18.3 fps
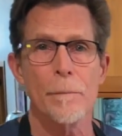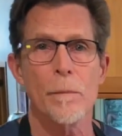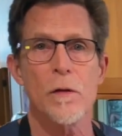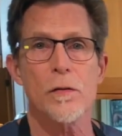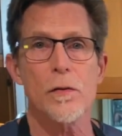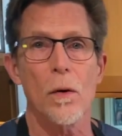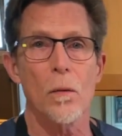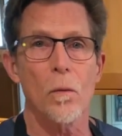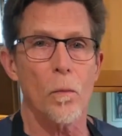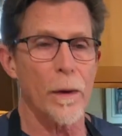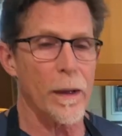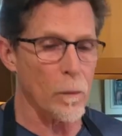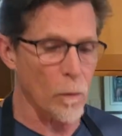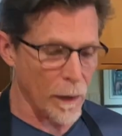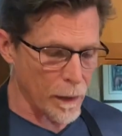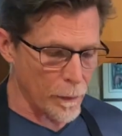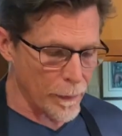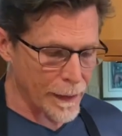So we
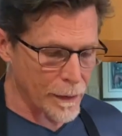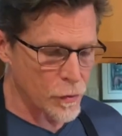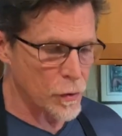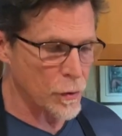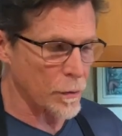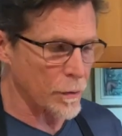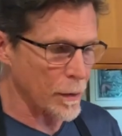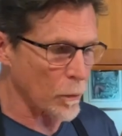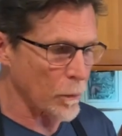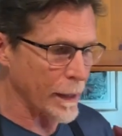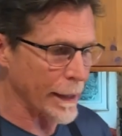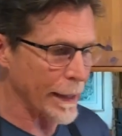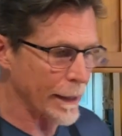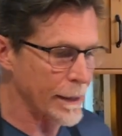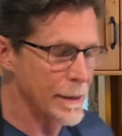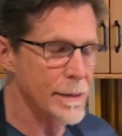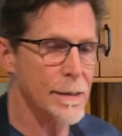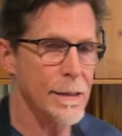want to make sure that we
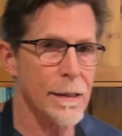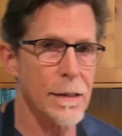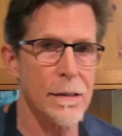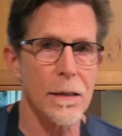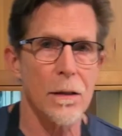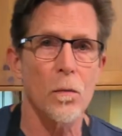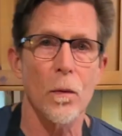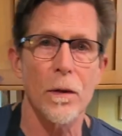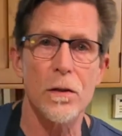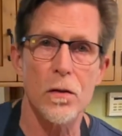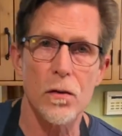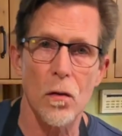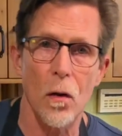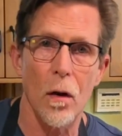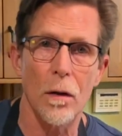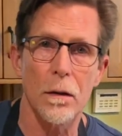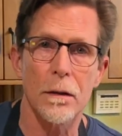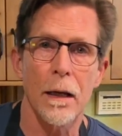get it seasoned with
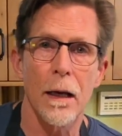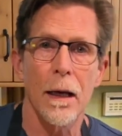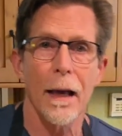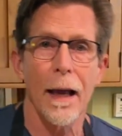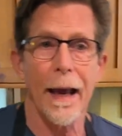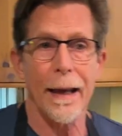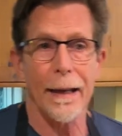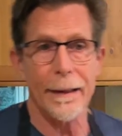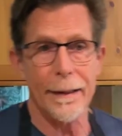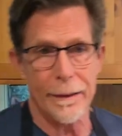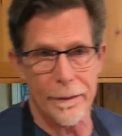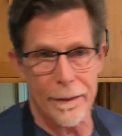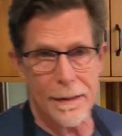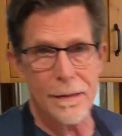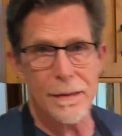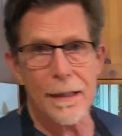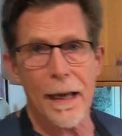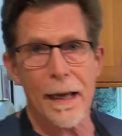salt. And in
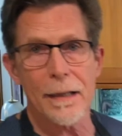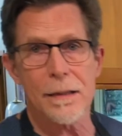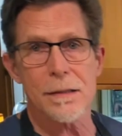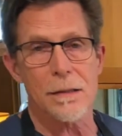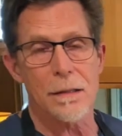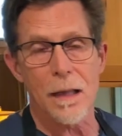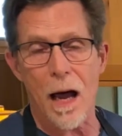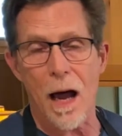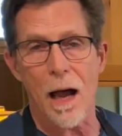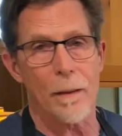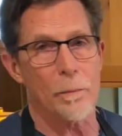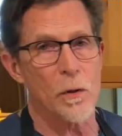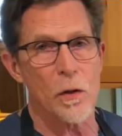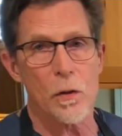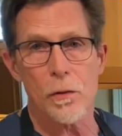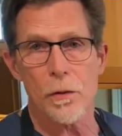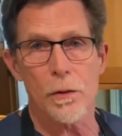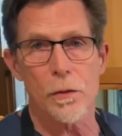this case, lime.
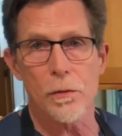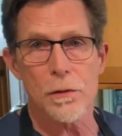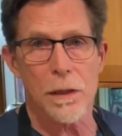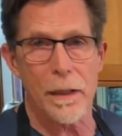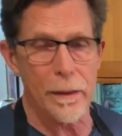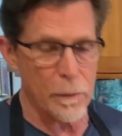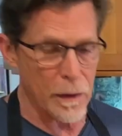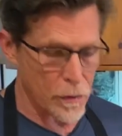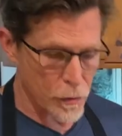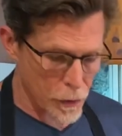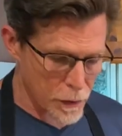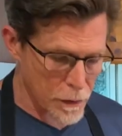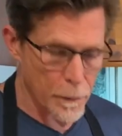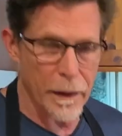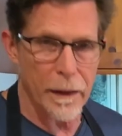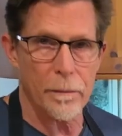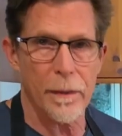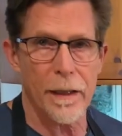You could use lemon juice,
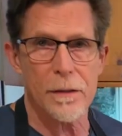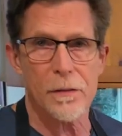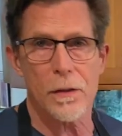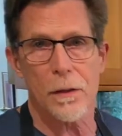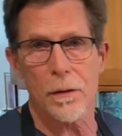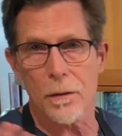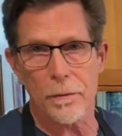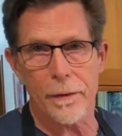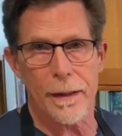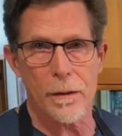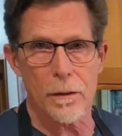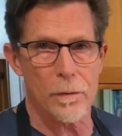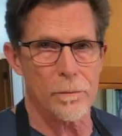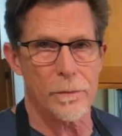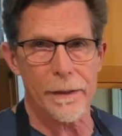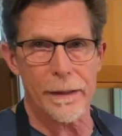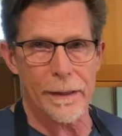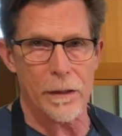but in Mexico, they
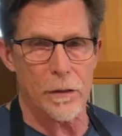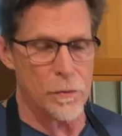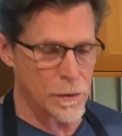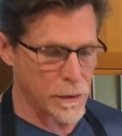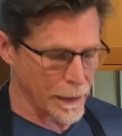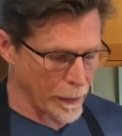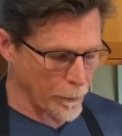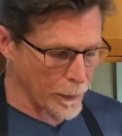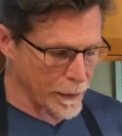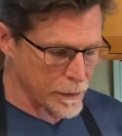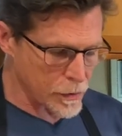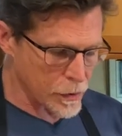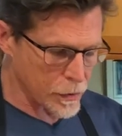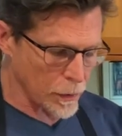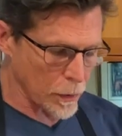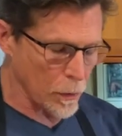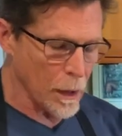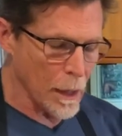don't really use lemons.
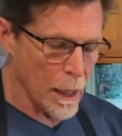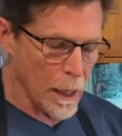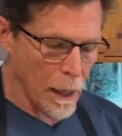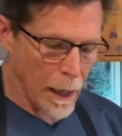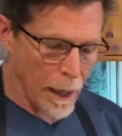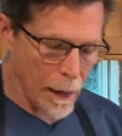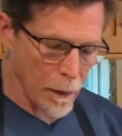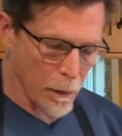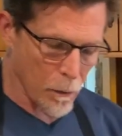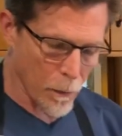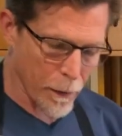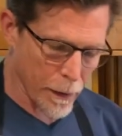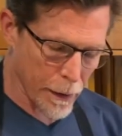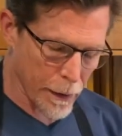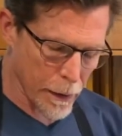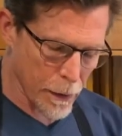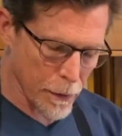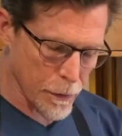So we're
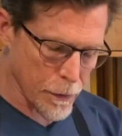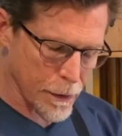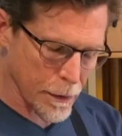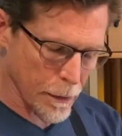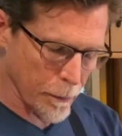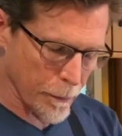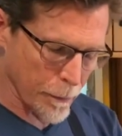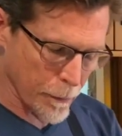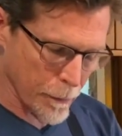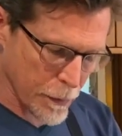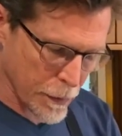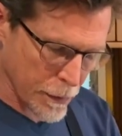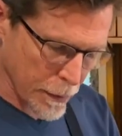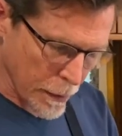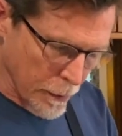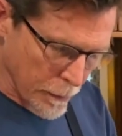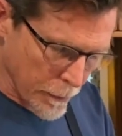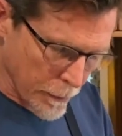going to use
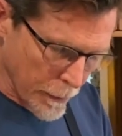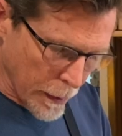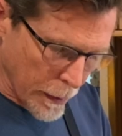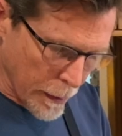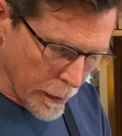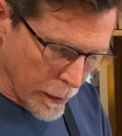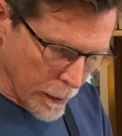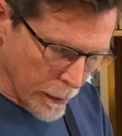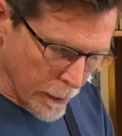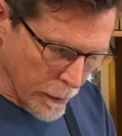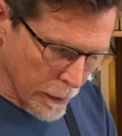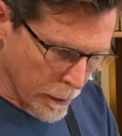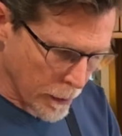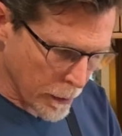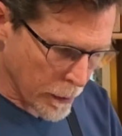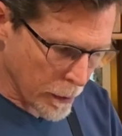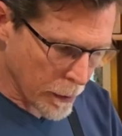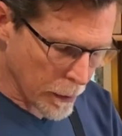some
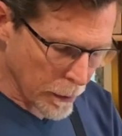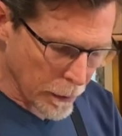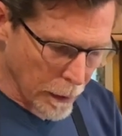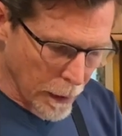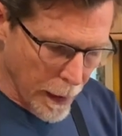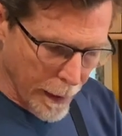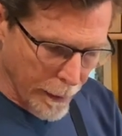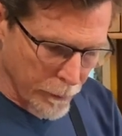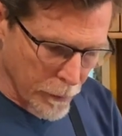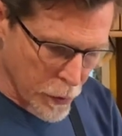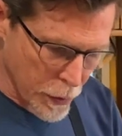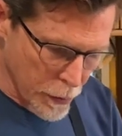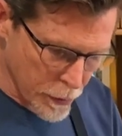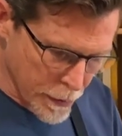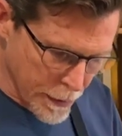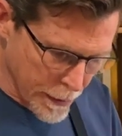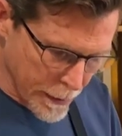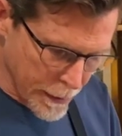lime
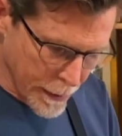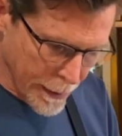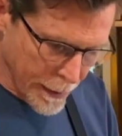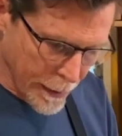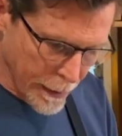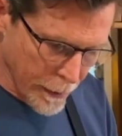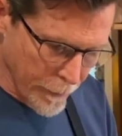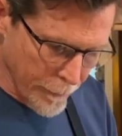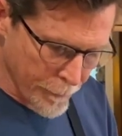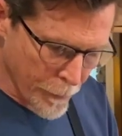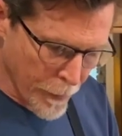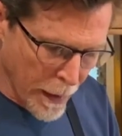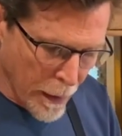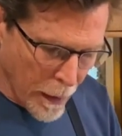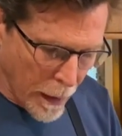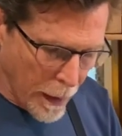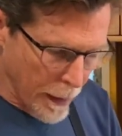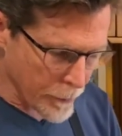juice in it here.
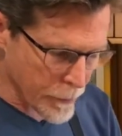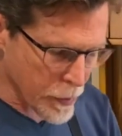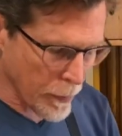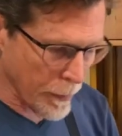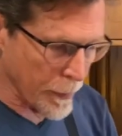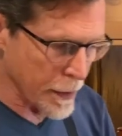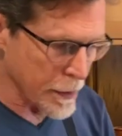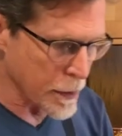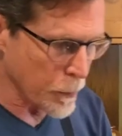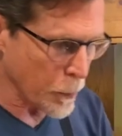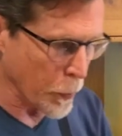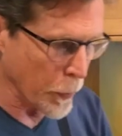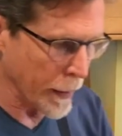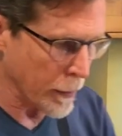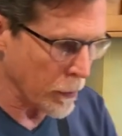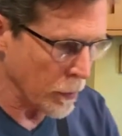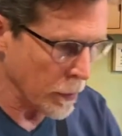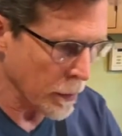So I'm going to
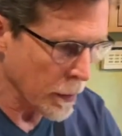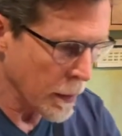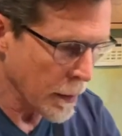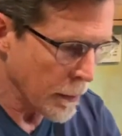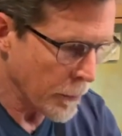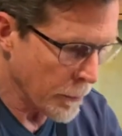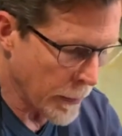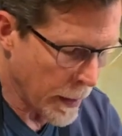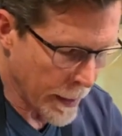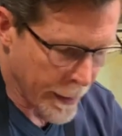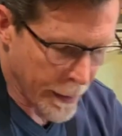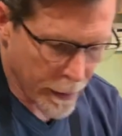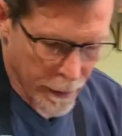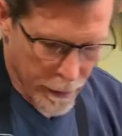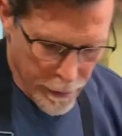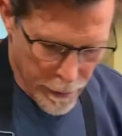sprinkle my